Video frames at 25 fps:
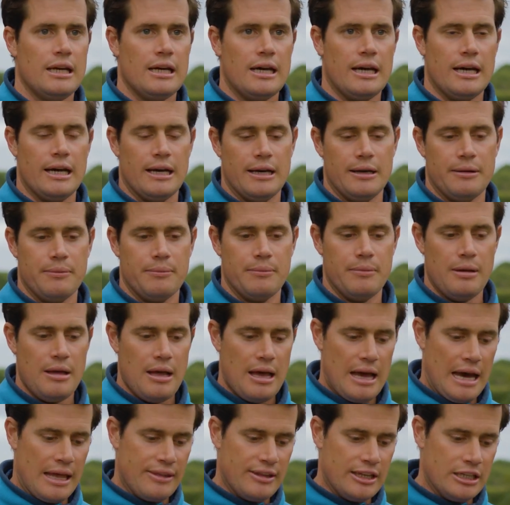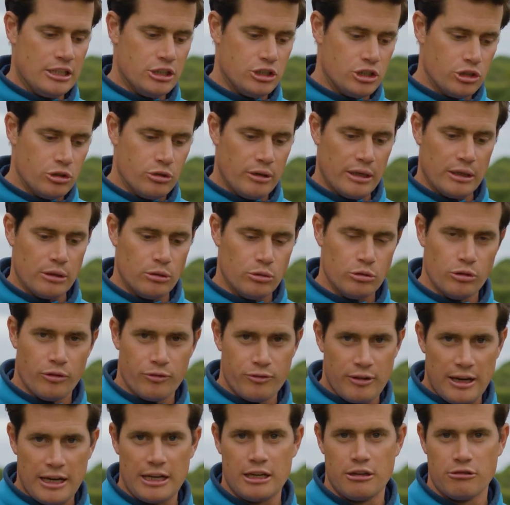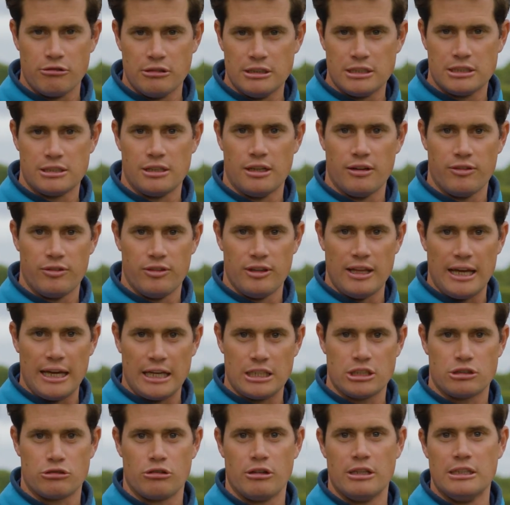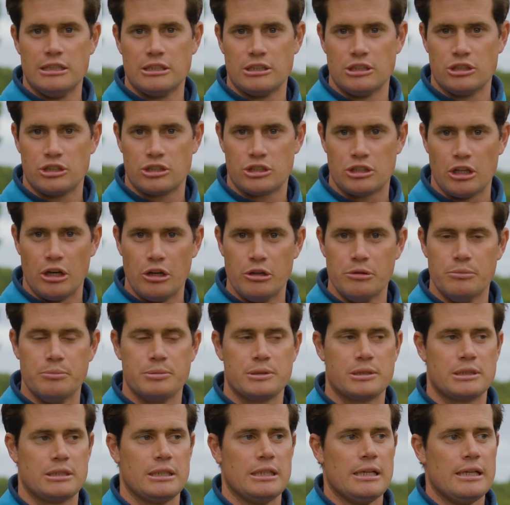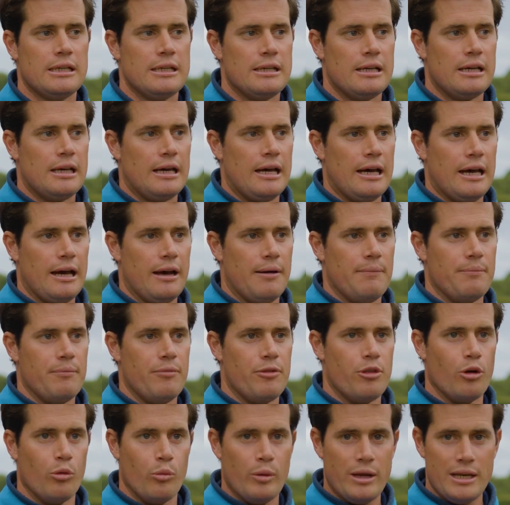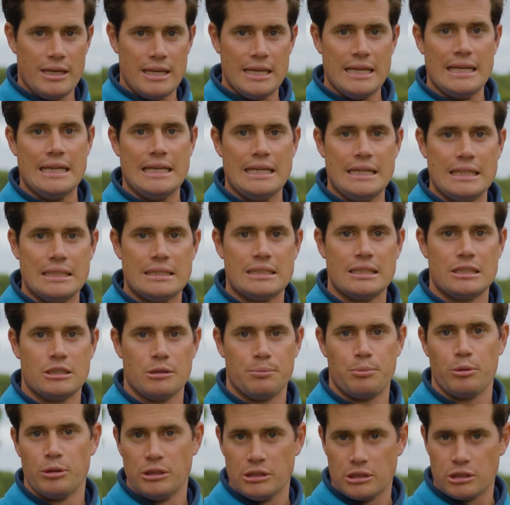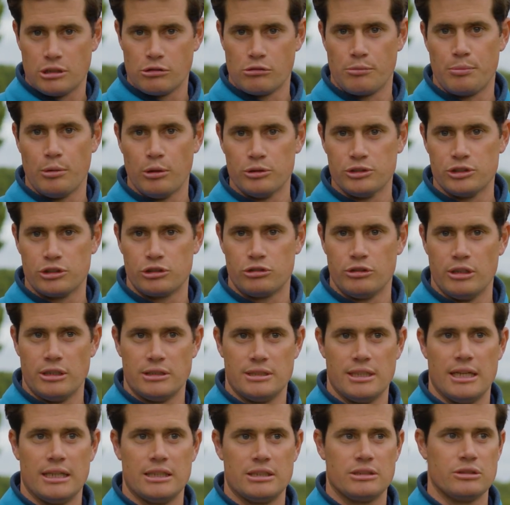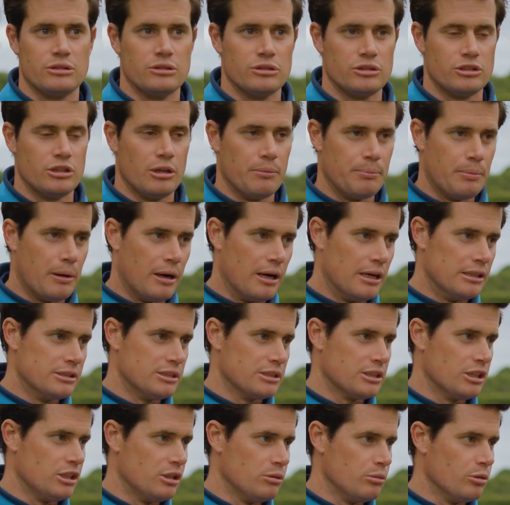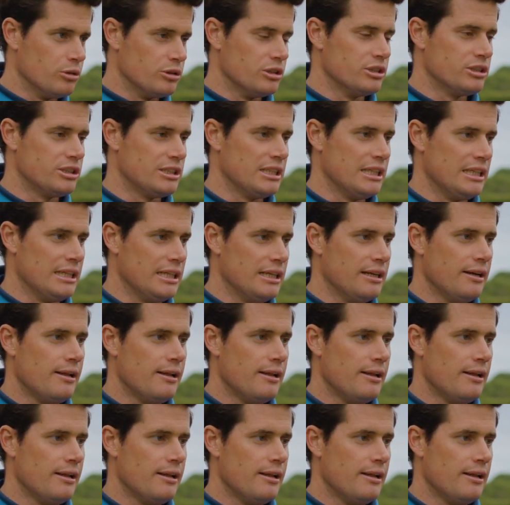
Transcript: and then doing all the veterinary stuff, the x-rays, the scopes, that we need to put into the repository at Tattersalls that buyers are going to want to see.